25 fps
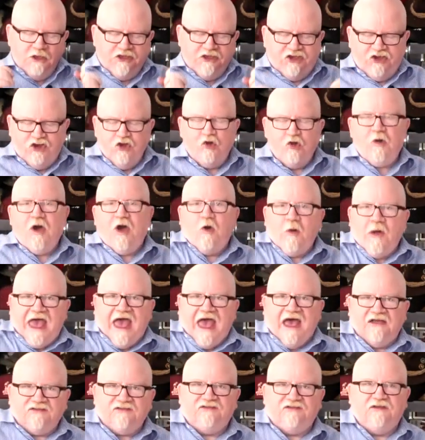
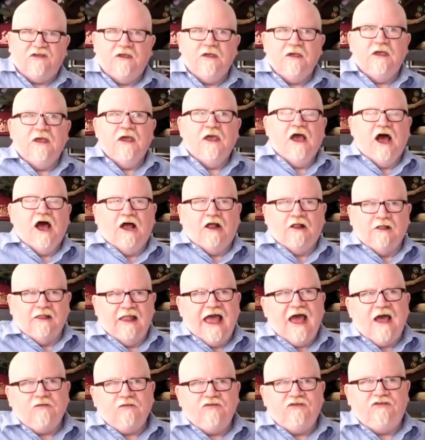QoS
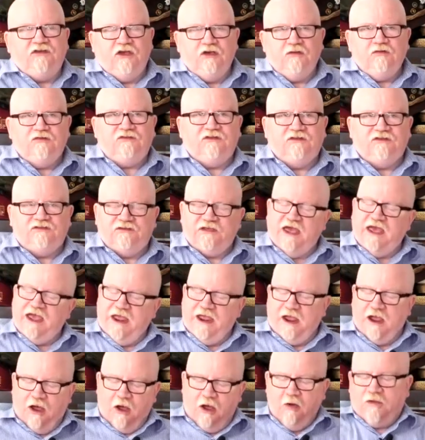allows you to
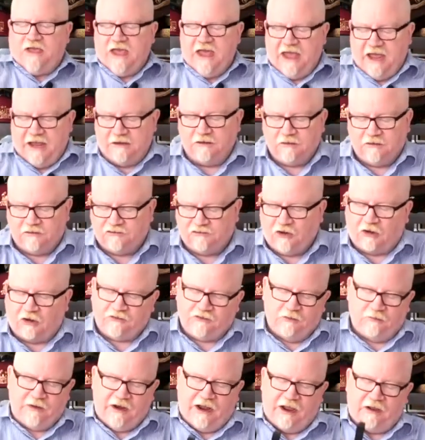say, okay, you can talk to
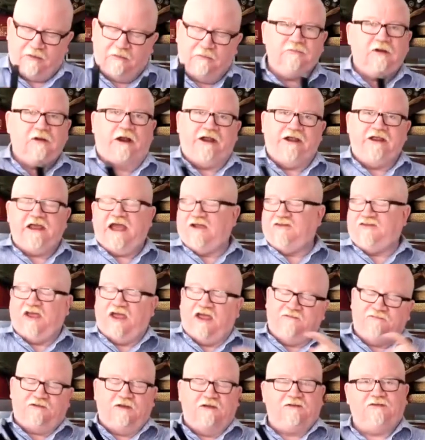the router. All right, you actually
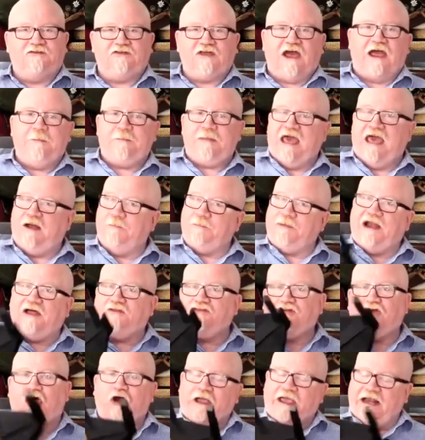have to type at it, but I'll
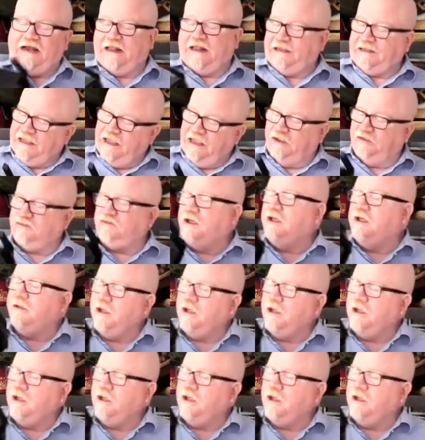talk at it like this.